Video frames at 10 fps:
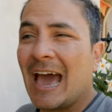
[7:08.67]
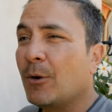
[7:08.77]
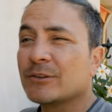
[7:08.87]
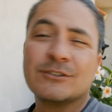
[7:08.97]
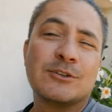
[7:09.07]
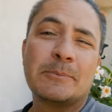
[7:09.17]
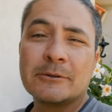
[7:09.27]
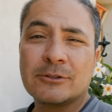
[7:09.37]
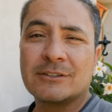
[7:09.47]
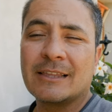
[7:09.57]
I wasn't
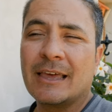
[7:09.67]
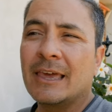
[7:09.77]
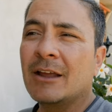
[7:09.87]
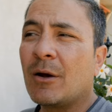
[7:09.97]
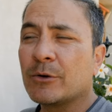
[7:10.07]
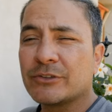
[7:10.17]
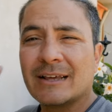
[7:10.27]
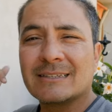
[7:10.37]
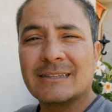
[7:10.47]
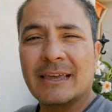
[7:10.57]
supposed to stay here. I was
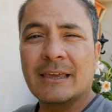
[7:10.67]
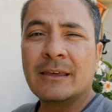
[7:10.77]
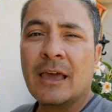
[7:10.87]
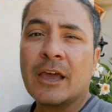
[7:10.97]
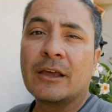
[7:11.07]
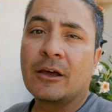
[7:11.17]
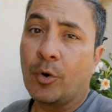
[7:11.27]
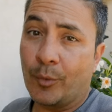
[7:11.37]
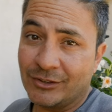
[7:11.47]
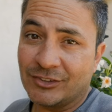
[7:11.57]
gonna stay
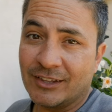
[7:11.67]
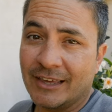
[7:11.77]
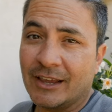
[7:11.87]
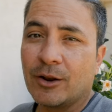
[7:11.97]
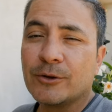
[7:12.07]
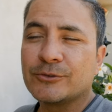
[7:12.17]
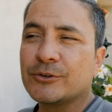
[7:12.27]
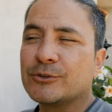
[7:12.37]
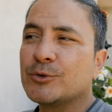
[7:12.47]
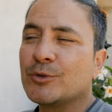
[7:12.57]
originally
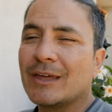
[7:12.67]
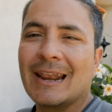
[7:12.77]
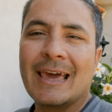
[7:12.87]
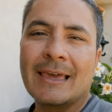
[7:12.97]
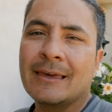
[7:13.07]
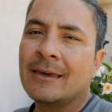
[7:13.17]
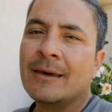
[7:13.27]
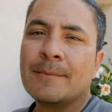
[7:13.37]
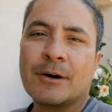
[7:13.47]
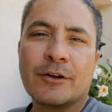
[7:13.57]
closer to the lake,
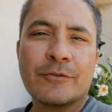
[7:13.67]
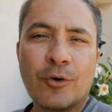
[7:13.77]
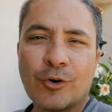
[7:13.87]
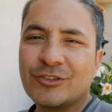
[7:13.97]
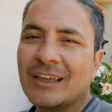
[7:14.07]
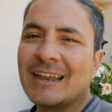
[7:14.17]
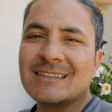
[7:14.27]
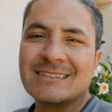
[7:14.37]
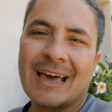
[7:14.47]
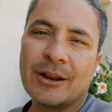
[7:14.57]
but of course it
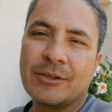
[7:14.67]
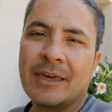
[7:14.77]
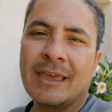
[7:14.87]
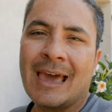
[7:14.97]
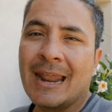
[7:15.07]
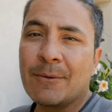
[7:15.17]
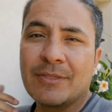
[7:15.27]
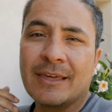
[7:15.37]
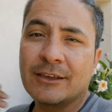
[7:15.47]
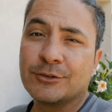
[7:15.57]
is Saturday and
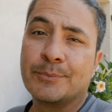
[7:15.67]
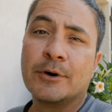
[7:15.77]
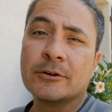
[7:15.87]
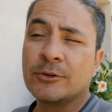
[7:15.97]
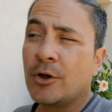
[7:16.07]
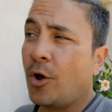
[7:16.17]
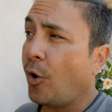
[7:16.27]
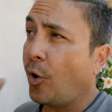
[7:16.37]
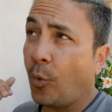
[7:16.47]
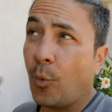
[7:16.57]
everything is booked
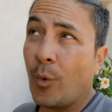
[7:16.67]
or